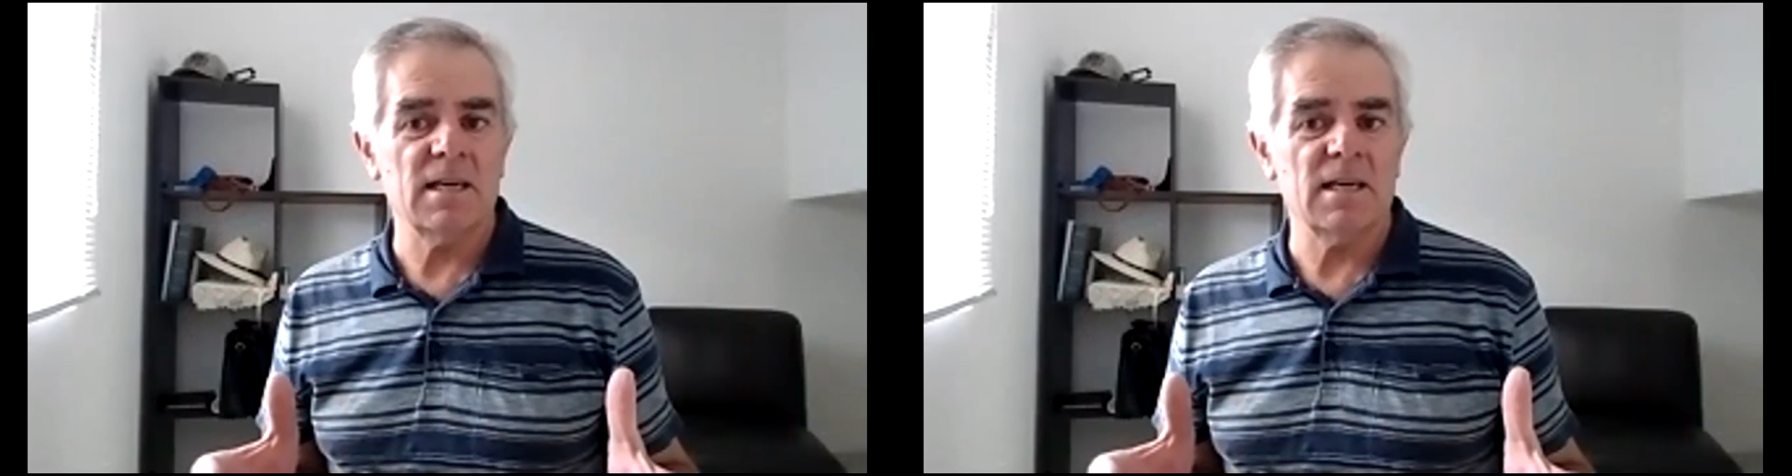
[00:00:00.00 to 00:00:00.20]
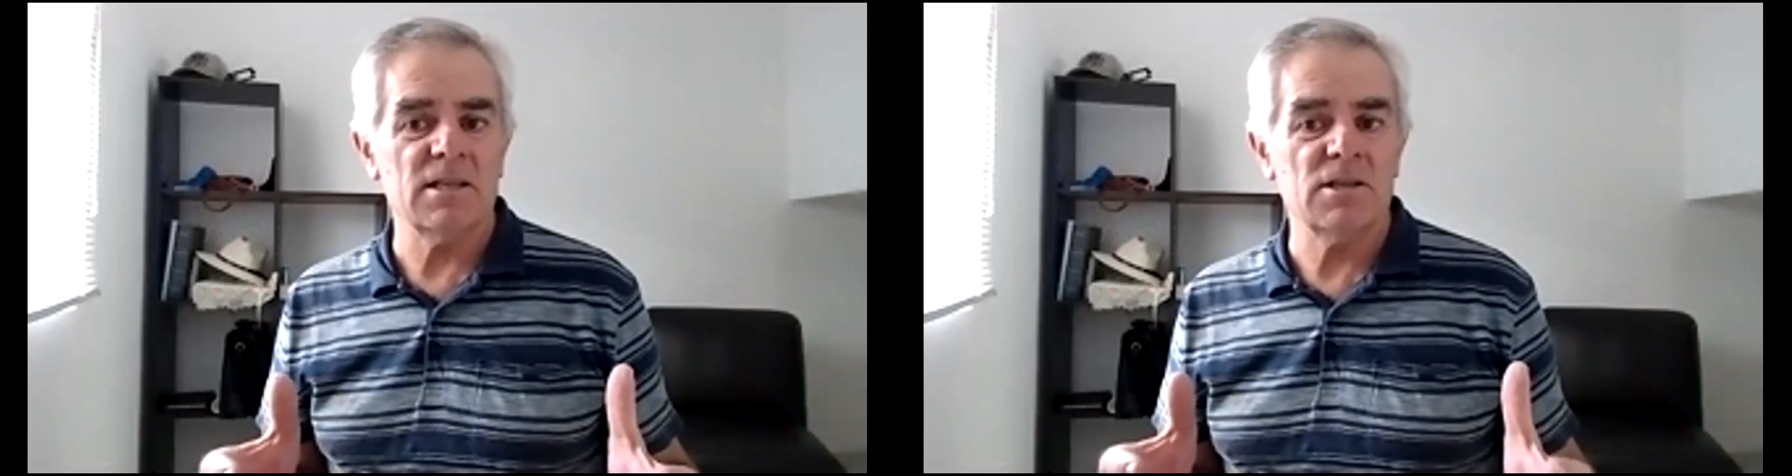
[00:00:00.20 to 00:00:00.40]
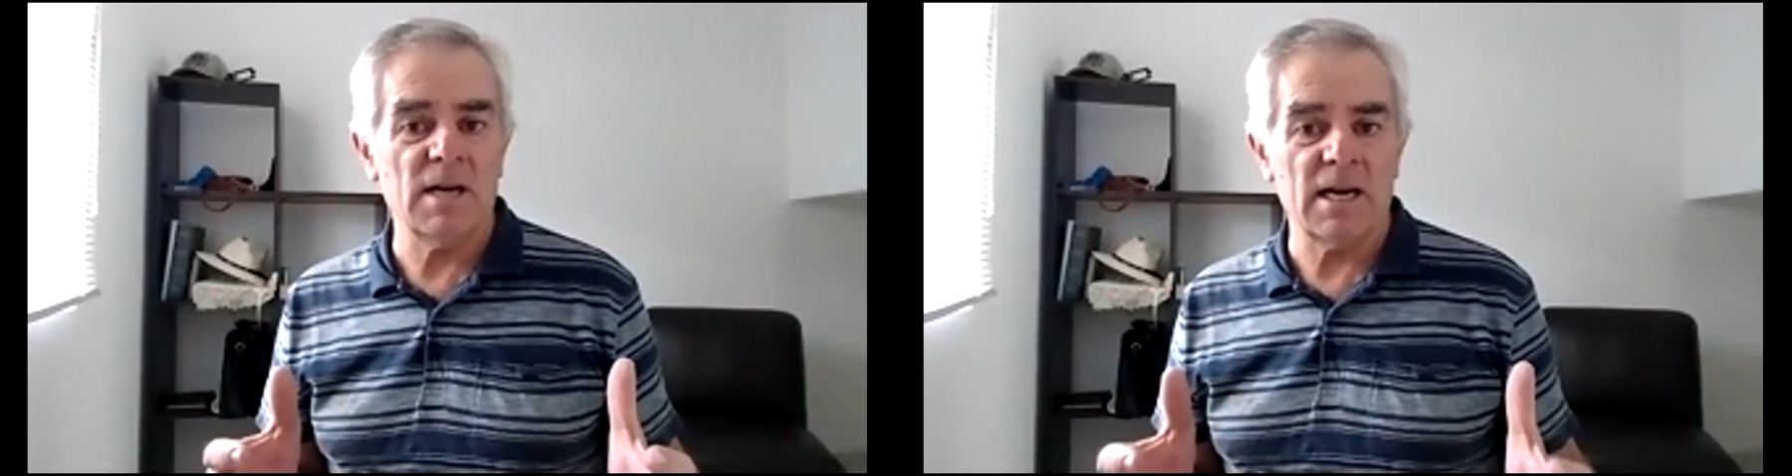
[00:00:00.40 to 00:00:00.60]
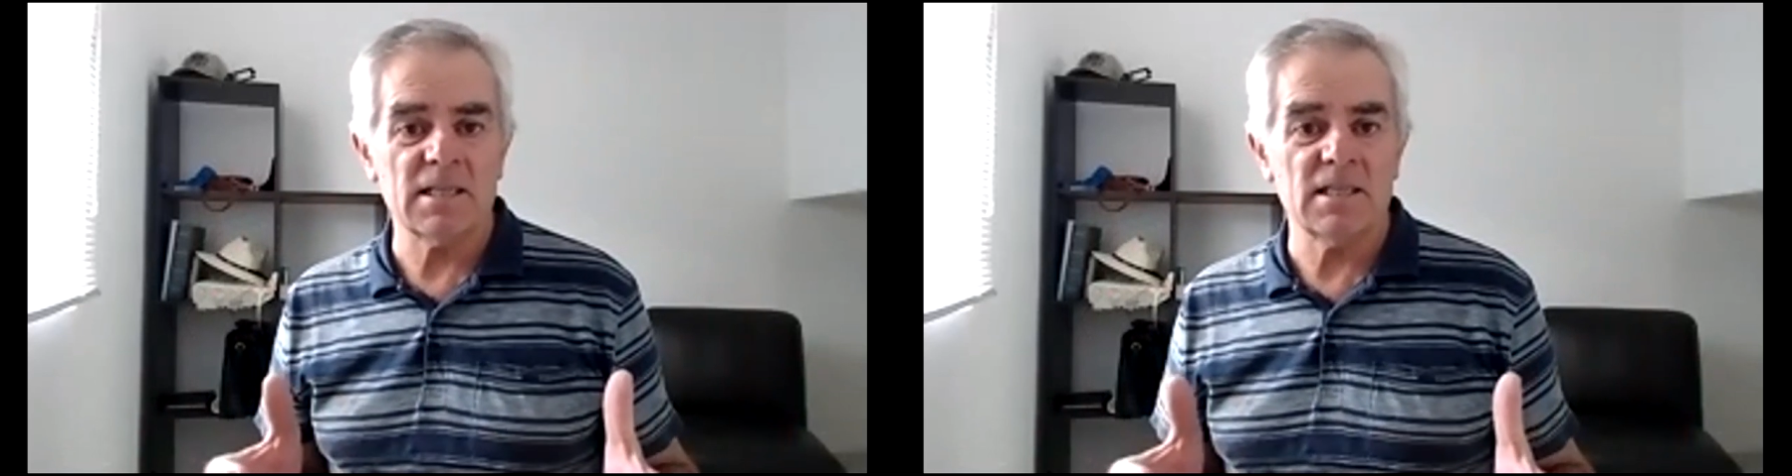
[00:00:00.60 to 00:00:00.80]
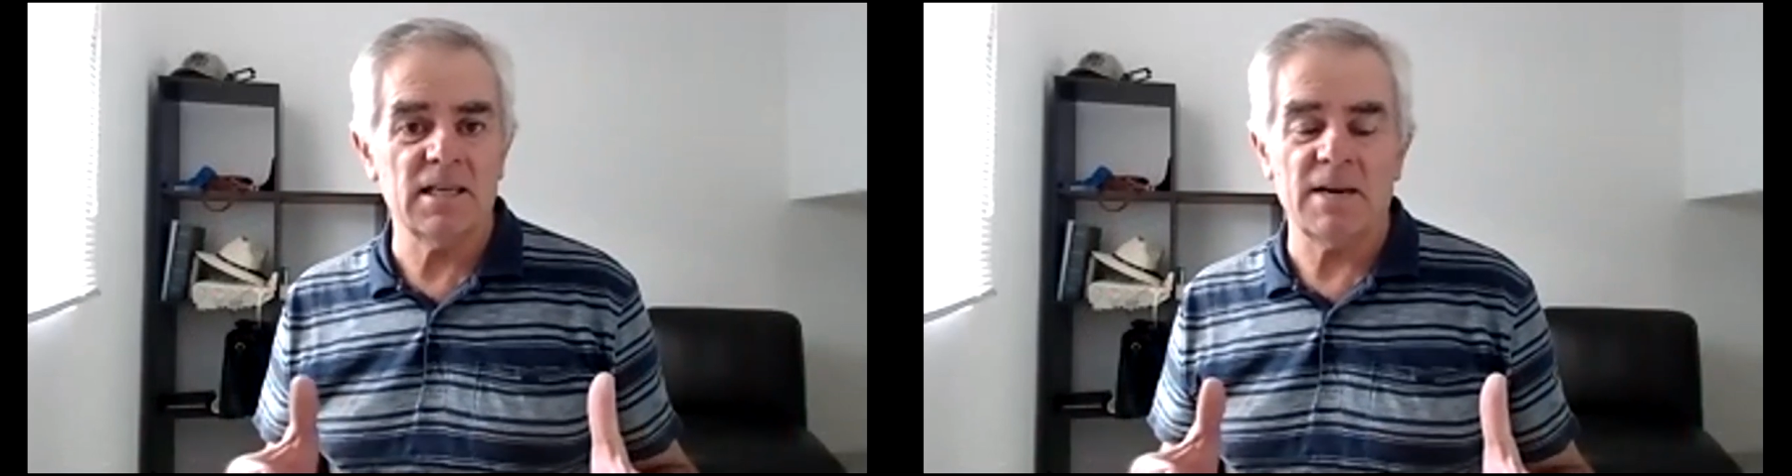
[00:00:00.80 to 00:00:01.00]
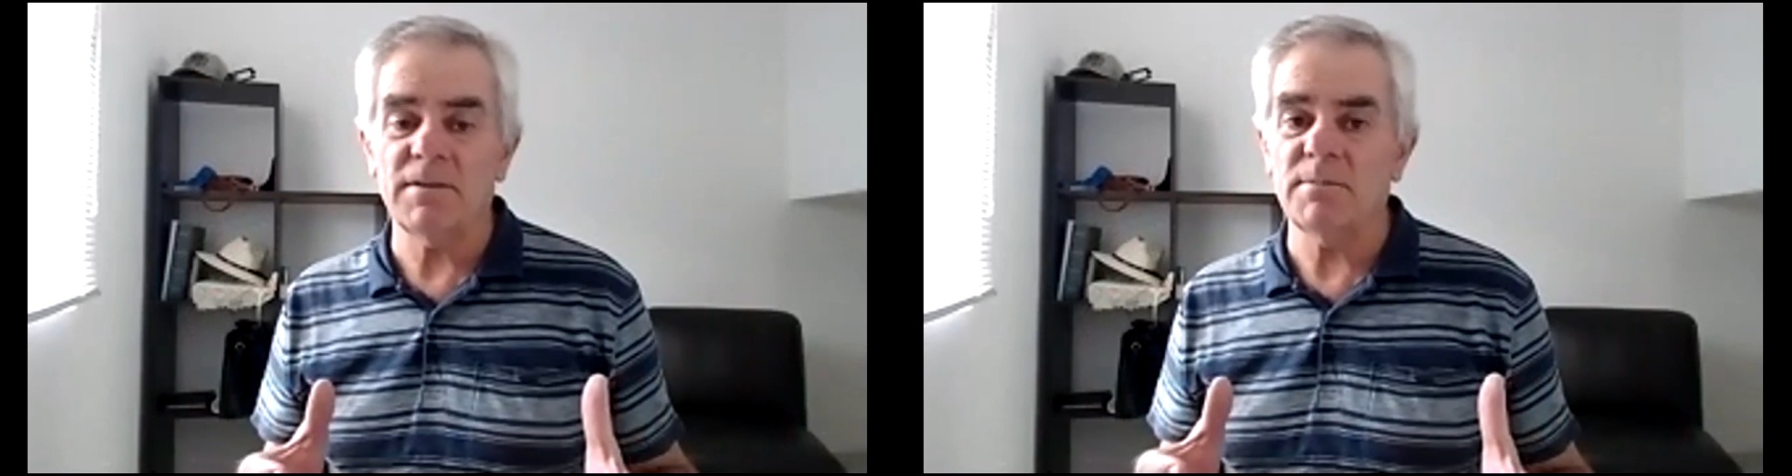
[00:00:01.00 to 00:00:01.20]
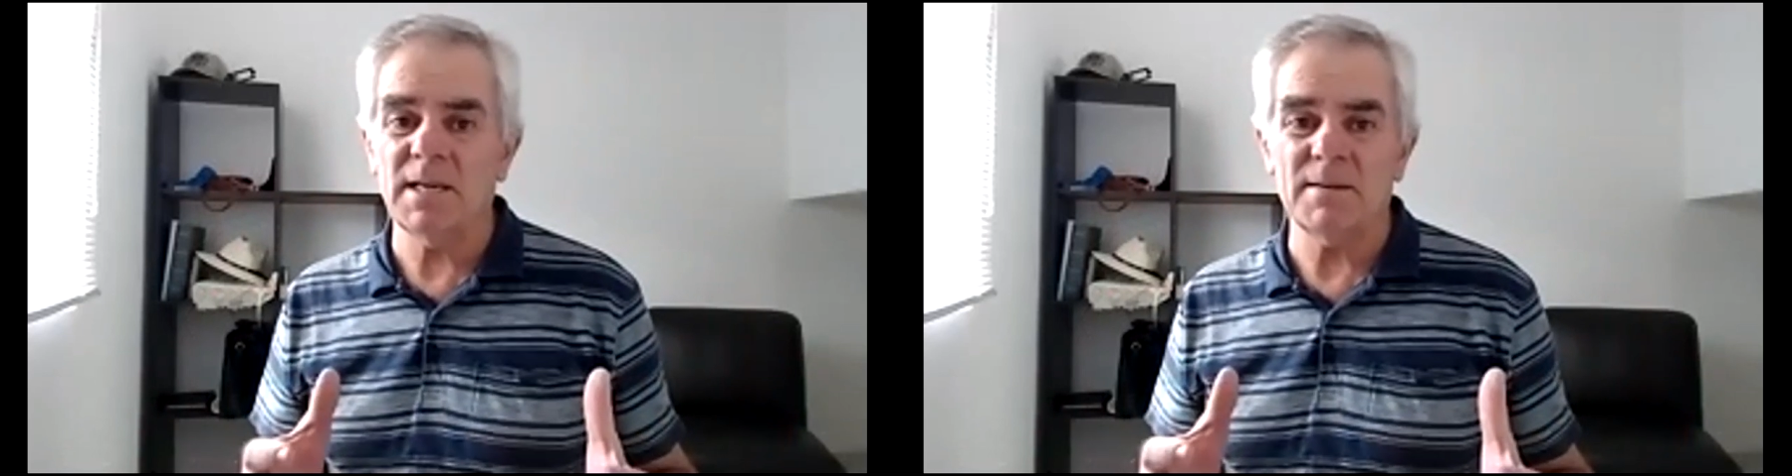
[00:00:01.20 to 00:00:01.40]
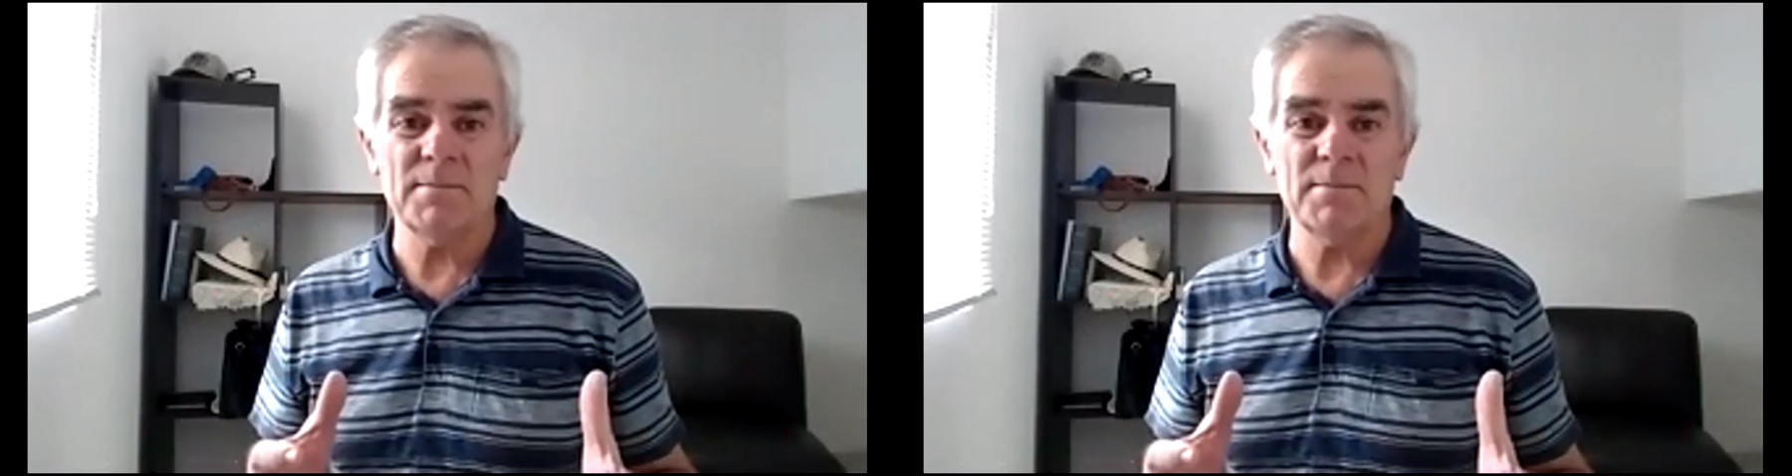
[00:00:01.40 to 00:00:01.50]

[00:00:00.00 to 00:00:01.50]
to actually ever make